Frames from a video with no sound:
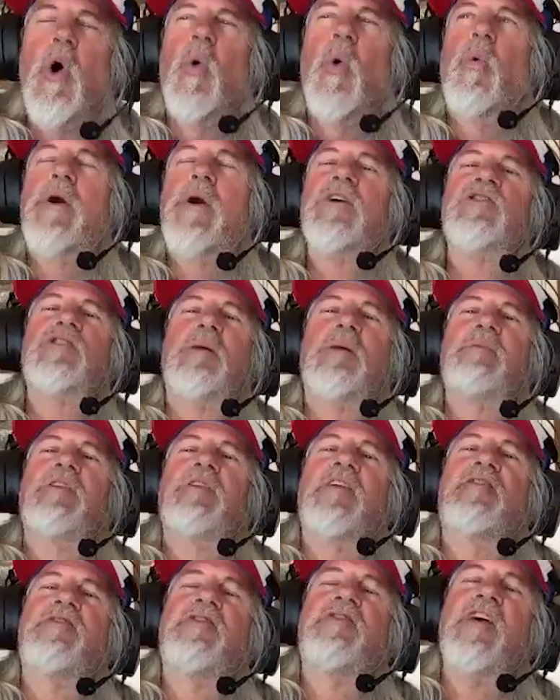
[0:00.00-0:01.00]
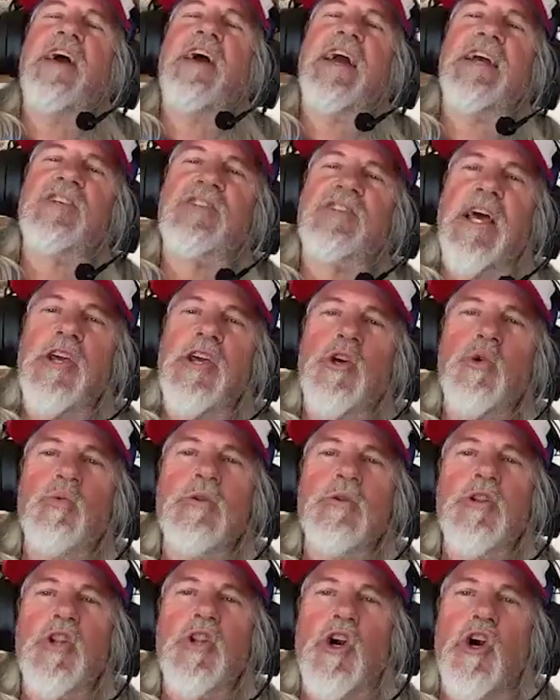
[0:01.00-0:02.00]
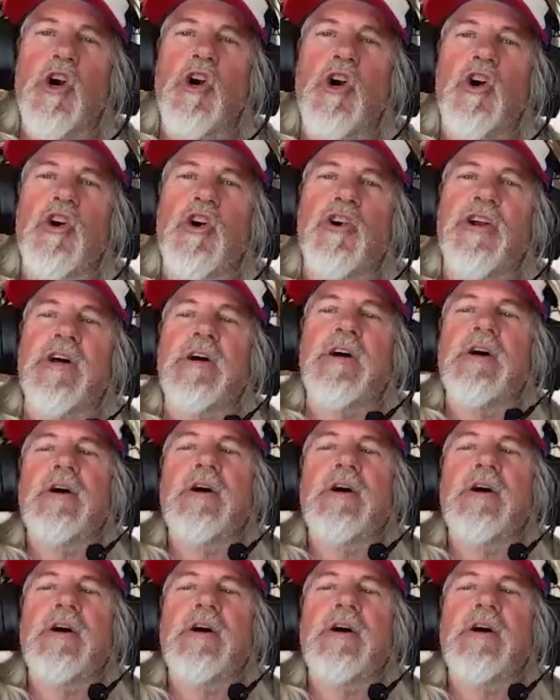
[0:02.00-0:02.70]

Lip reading: What are some of the things that you learned,